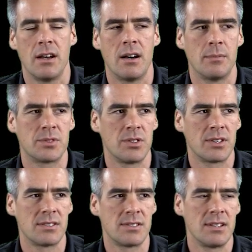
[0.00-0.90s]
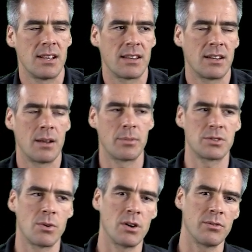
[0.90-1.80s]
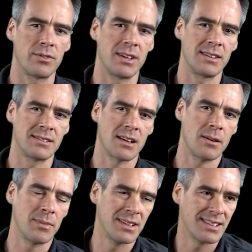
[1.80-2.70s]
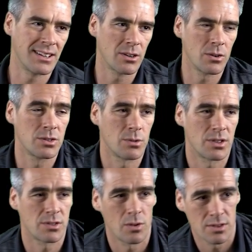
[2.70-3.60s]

Um, so you can see that the number 12 is um, it's integral to our solar